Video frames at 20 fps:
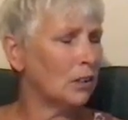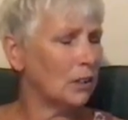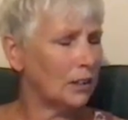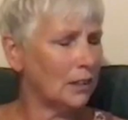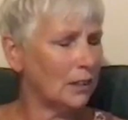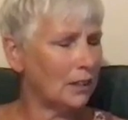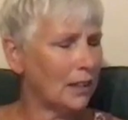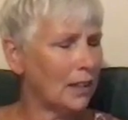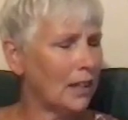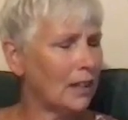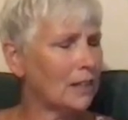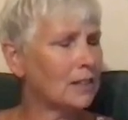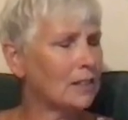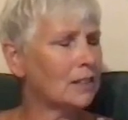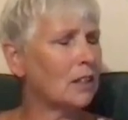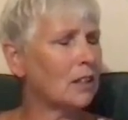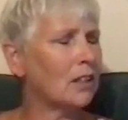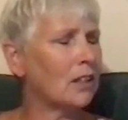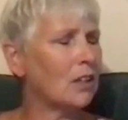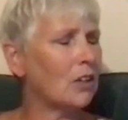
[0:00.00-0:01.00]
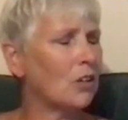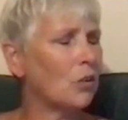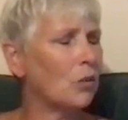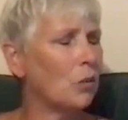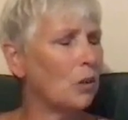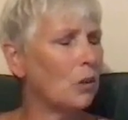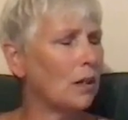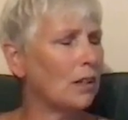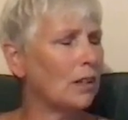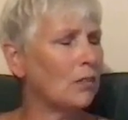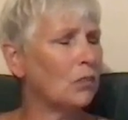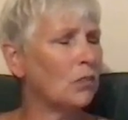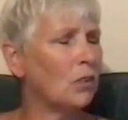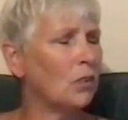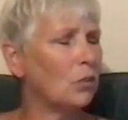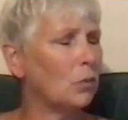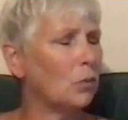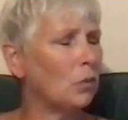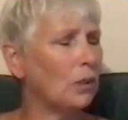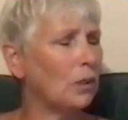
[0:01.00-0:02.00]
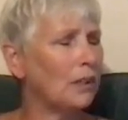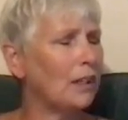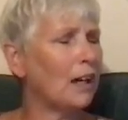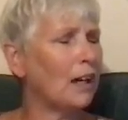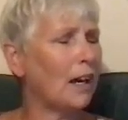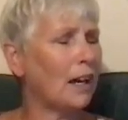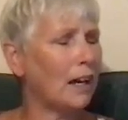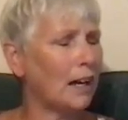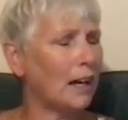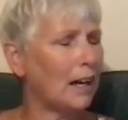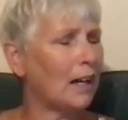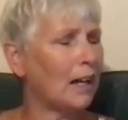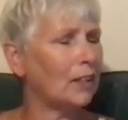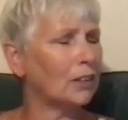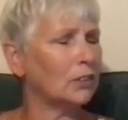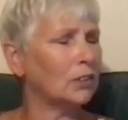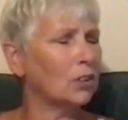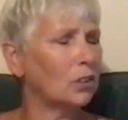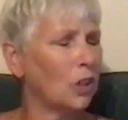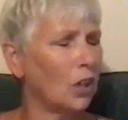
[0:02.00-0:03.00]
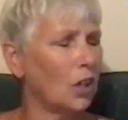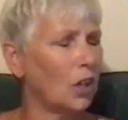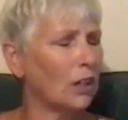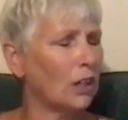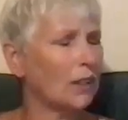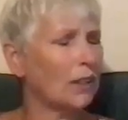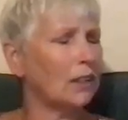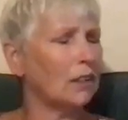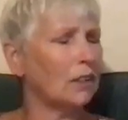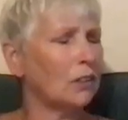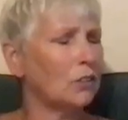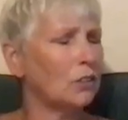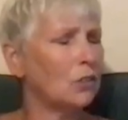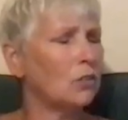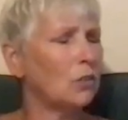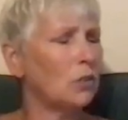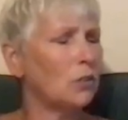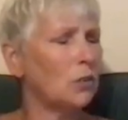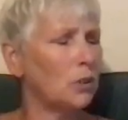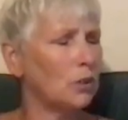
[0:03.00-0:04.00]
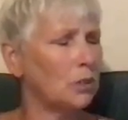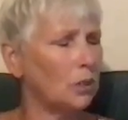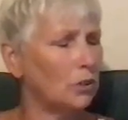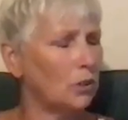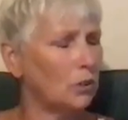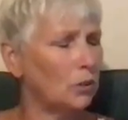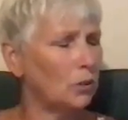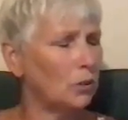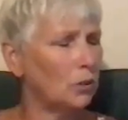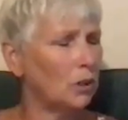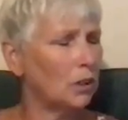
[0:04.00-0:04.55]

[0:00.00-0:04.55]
Yes, dear one, we are talking to you